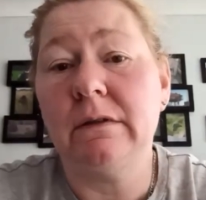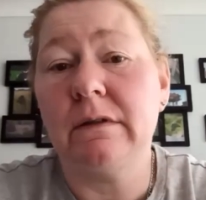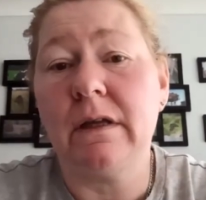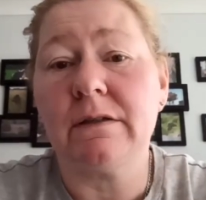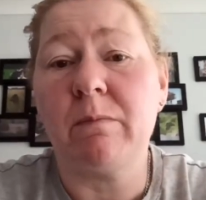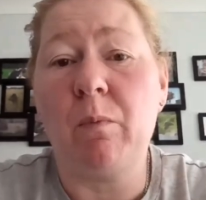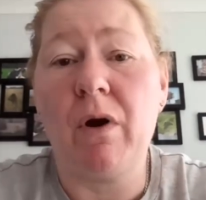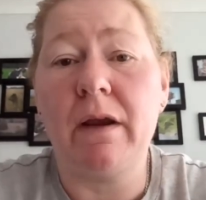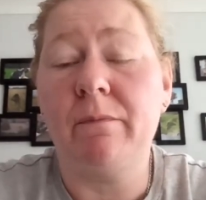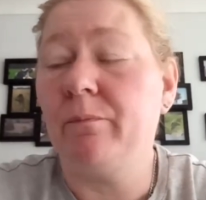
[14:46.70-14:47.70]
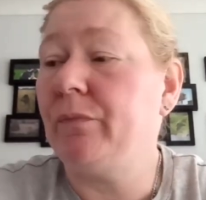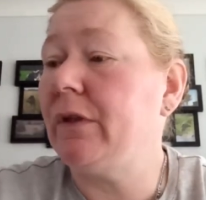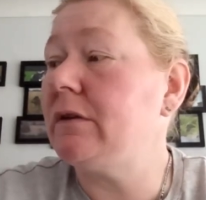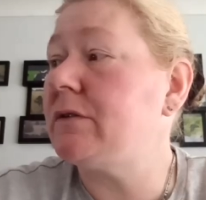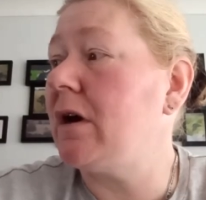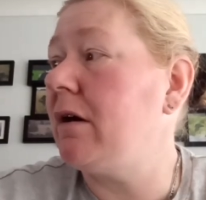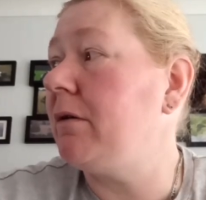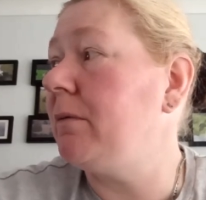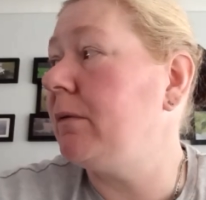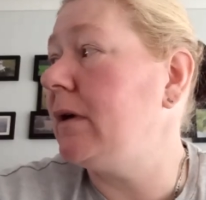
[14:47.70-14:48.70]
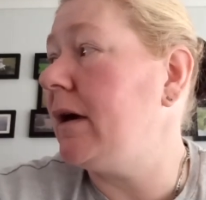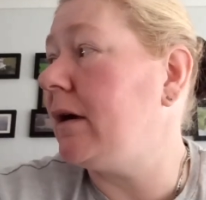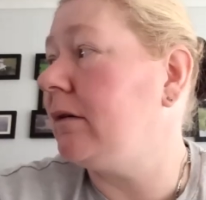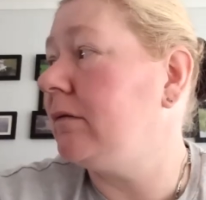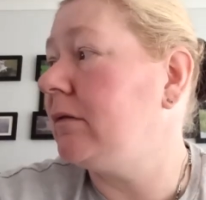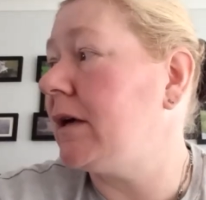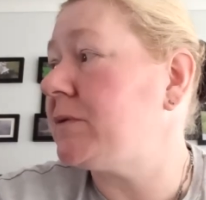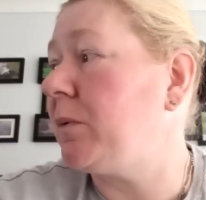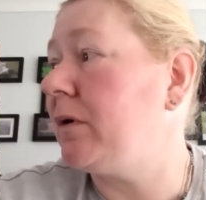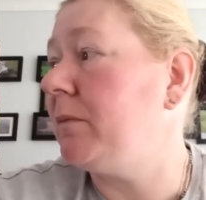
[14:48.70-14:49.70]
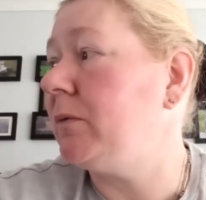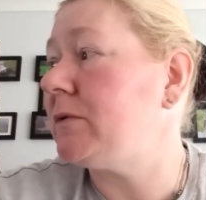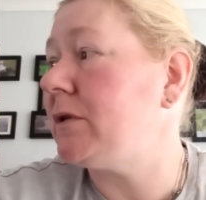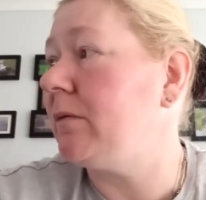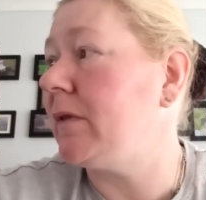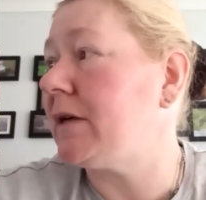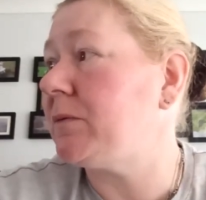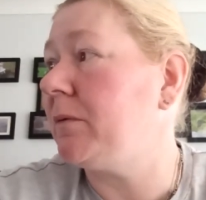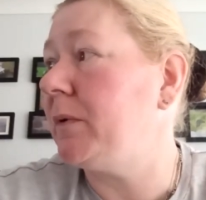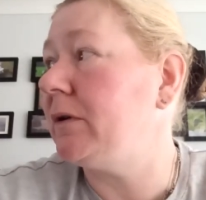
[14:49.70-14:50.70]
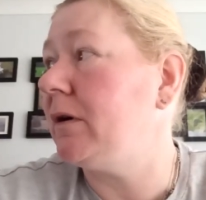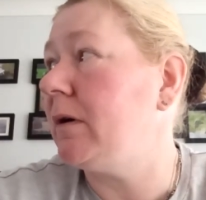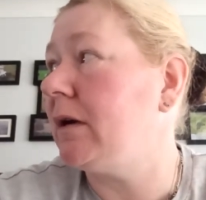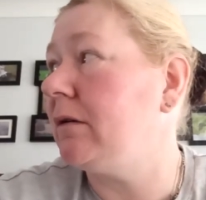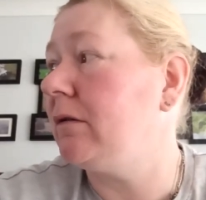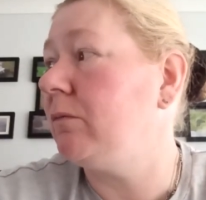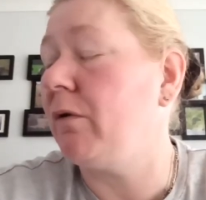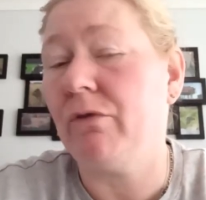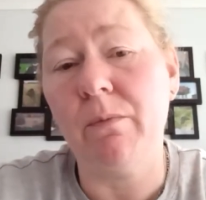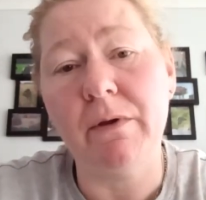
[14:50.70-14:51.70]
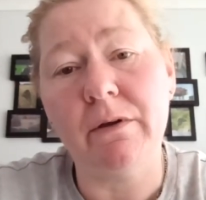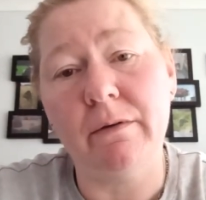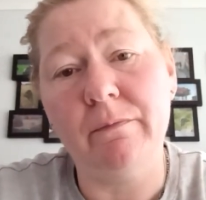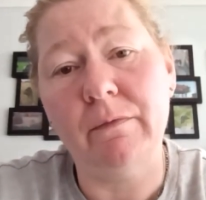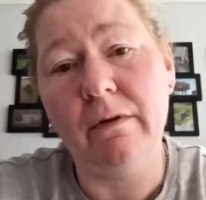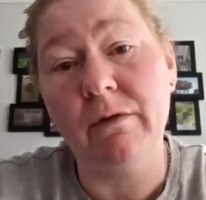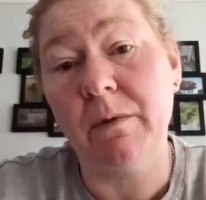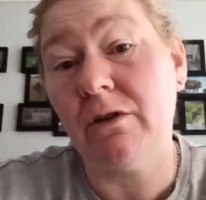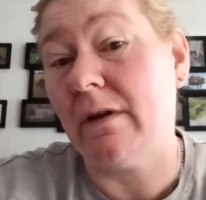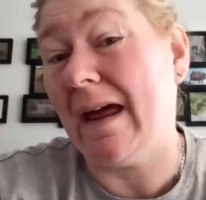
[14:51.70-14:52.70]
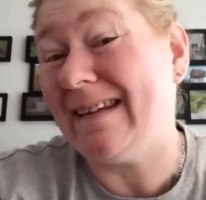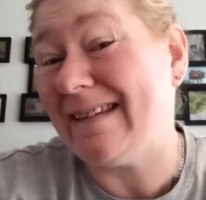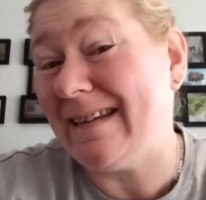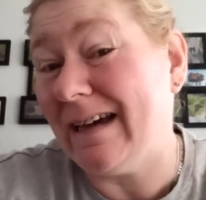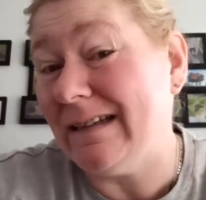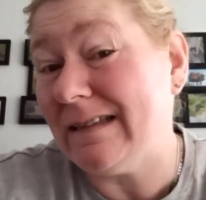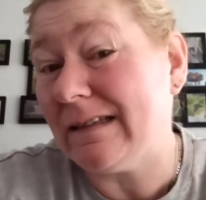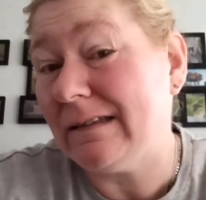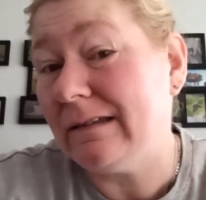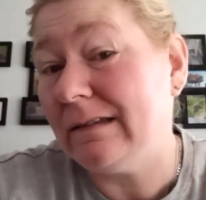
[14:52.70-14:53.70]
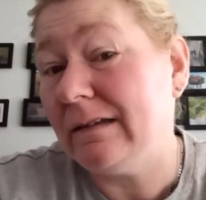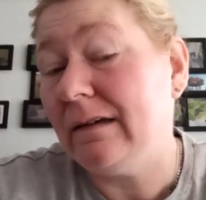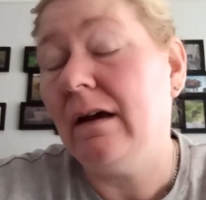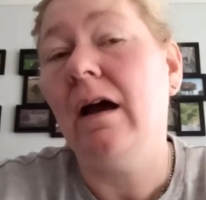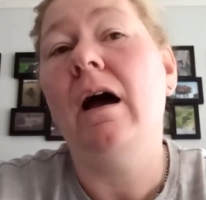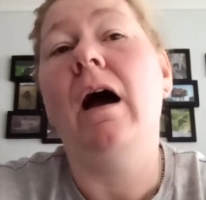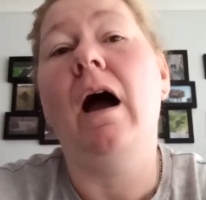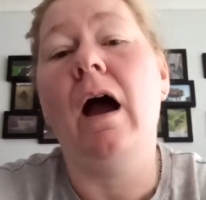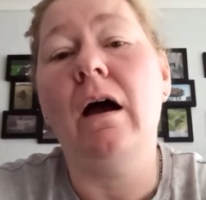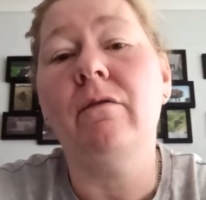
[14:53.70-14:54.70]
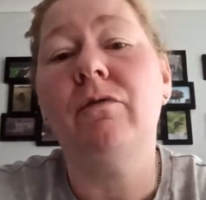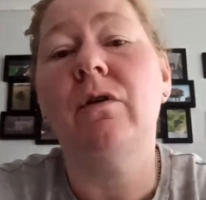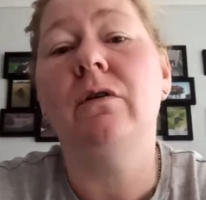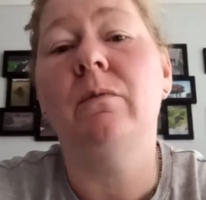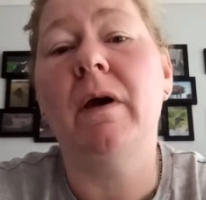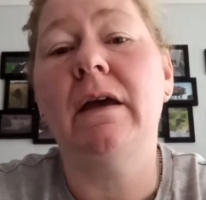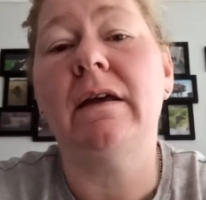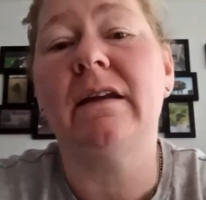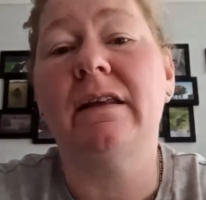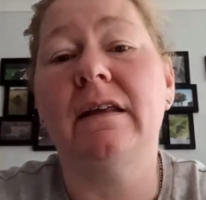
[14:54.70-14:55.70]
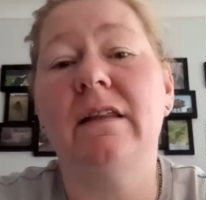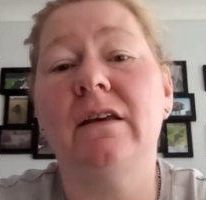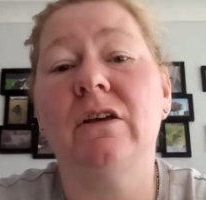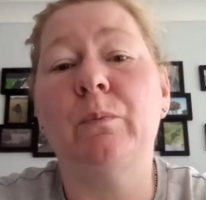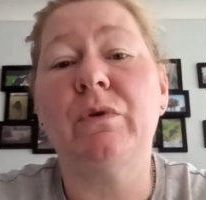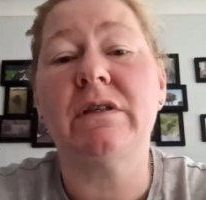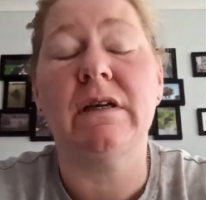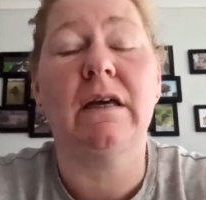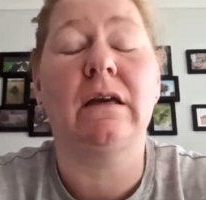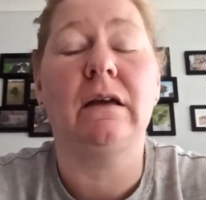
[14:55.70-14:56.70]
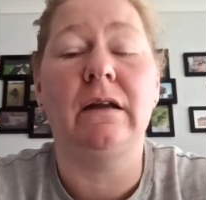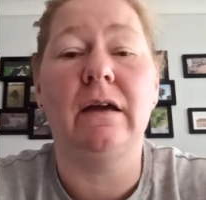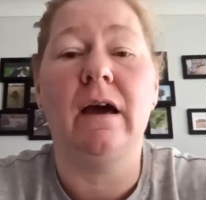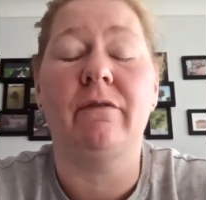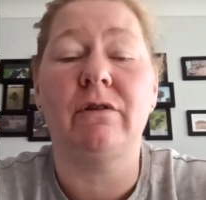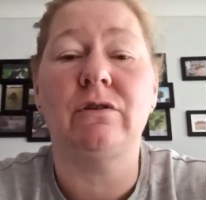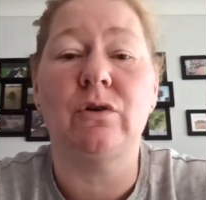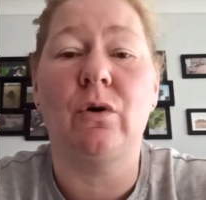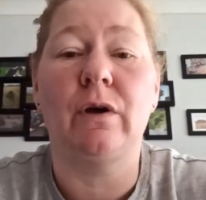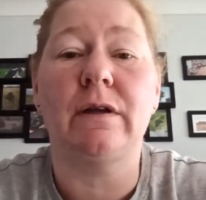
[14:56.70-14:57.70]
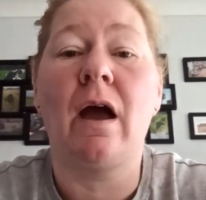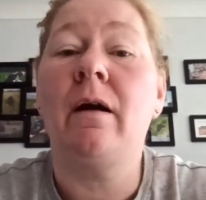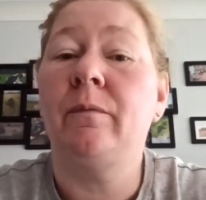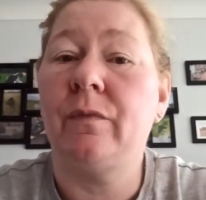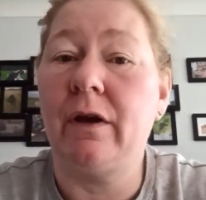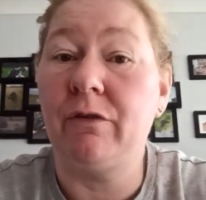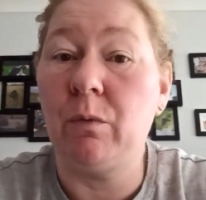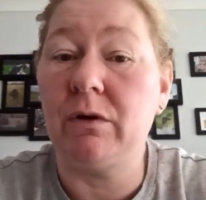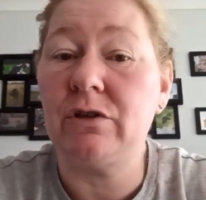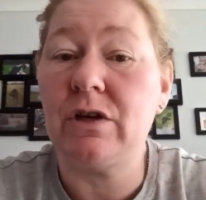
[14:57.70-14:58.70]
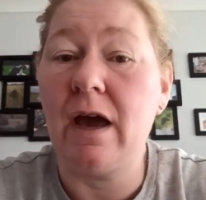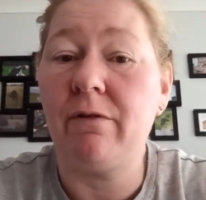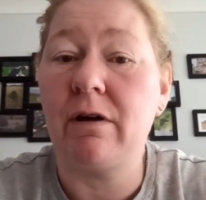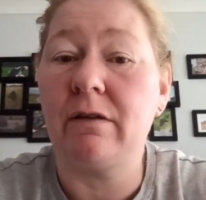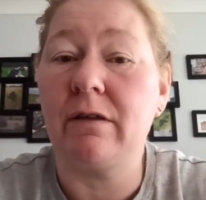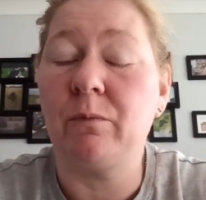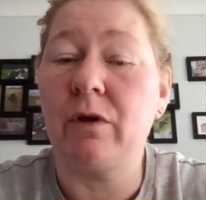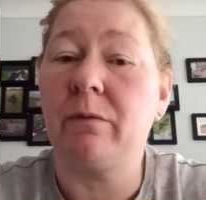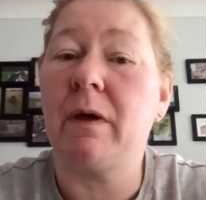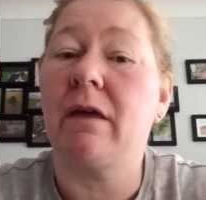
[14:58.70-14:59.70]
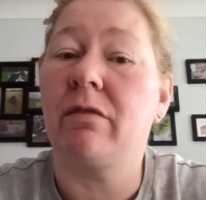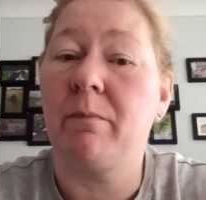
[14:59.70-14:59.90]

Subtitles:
That's my brain. So yeah, that's what I'm up to. That's what I've been doing. What have you been doing? Have you been doing anything nice? Have you made anything that you particularly have enjoyed? Now, if you want to share anything with me, the